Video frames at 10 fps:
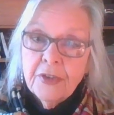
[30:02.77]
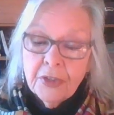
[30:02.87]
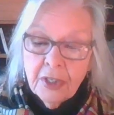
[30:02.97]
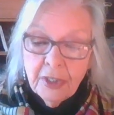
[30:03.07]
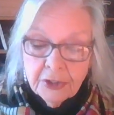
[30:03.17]

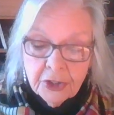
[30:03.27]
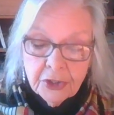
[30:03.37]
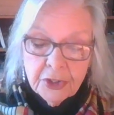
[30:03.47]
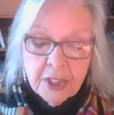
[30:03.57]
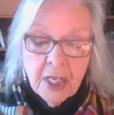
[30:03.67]
other
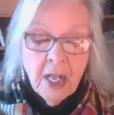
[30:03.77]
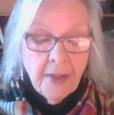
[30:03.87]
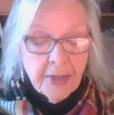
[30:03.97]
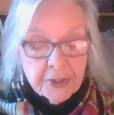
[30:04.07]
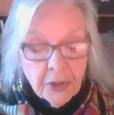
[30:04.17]
cultures,
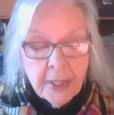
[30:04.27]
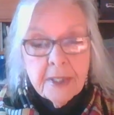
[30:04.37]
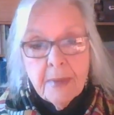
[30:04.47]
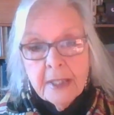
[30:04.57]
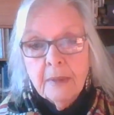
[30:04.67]
they tried
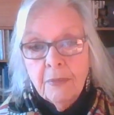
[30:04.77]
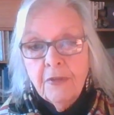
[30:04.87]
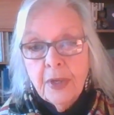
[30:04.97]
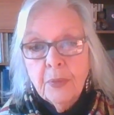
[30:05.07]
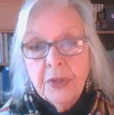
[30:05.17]
to make them
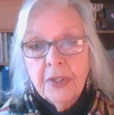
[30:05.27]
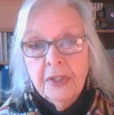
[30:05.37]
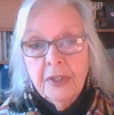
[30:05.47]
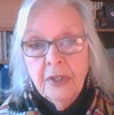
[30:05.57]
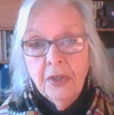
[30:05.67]
fit
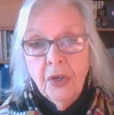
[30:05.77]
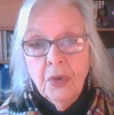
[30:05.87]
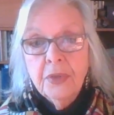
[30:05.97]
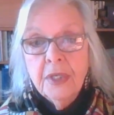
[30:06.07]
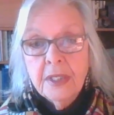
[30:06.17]
within their
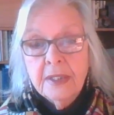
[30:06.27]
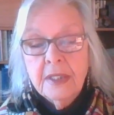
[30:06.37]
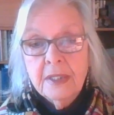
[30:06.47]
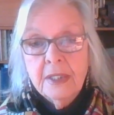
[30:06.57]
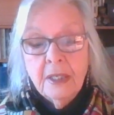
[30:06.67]
own
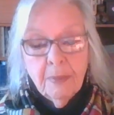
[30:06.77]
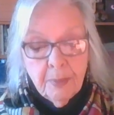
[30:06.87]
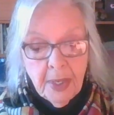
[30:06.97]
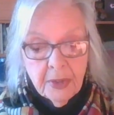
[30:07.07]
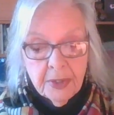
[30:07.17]
existing
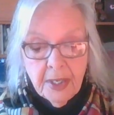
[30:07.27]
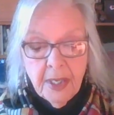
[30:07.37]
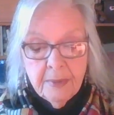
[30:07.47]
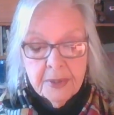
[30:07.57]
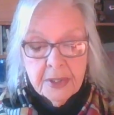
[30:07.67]

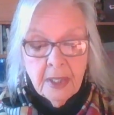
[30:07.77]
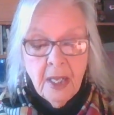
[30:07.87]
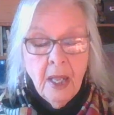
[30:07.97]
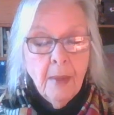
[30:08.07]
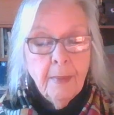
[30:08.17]
paradigms.
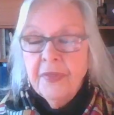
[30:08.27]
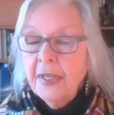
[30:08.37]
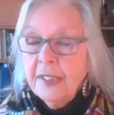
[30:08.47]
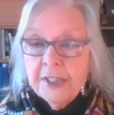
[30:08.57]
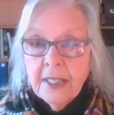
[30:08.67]
But
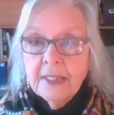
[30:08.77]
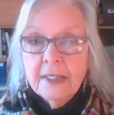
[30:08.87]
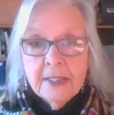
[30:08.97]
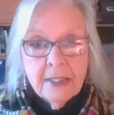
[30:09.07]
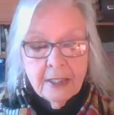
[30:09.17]
they
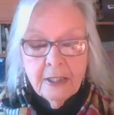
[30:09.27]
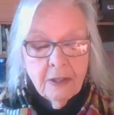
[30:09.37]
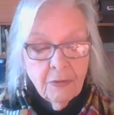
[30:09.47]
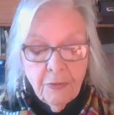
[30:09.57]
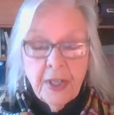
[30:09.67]
just
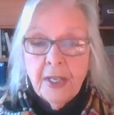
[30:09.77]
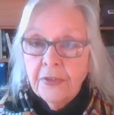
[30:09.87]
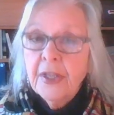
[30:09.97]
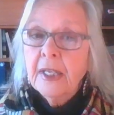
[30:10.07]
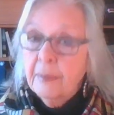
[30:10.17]
didn't fit.
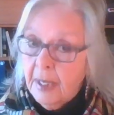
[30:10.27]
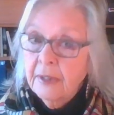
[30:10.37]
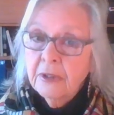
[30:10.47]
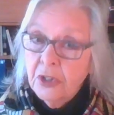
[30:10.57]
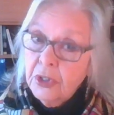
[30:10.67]
Think
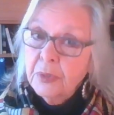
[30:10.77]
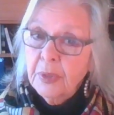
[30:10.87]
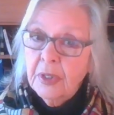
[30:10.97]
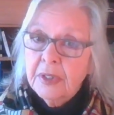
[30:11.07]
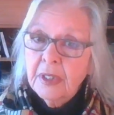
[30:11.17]
about two
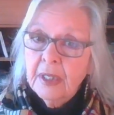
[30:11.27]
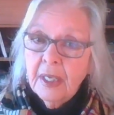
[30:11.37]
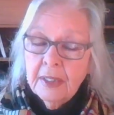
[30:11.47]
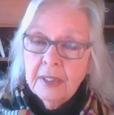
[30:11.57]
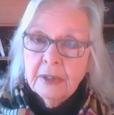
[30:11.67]
spirits
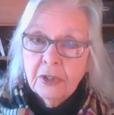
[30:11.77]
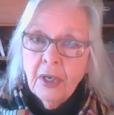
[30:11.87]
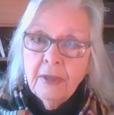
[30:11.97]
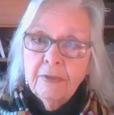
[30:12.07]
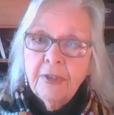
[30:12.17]
again.
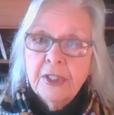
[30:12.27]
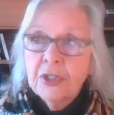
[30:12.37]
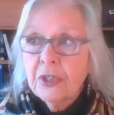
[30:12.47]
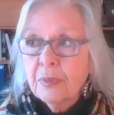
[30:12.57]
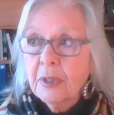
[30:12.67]
Try and fit
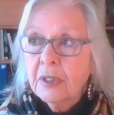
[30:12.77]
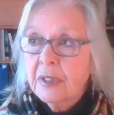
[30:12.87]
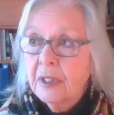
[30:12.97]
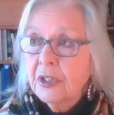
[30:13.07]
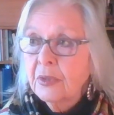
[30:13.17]
two
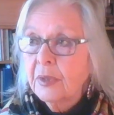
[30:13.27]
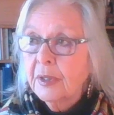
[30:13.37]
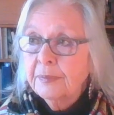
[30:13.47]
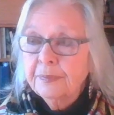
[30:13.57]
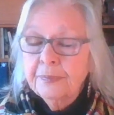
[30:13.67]
spirits
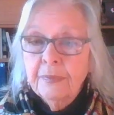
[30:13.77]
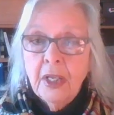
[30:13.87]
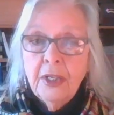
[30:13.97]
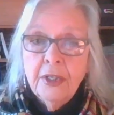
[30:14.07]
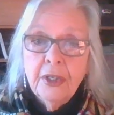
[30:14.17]
into
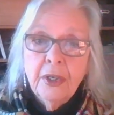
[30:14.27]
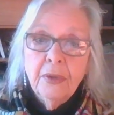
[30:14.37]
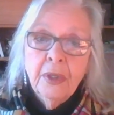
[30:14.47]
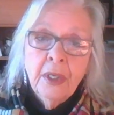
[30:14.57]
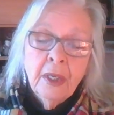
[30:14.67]
you know,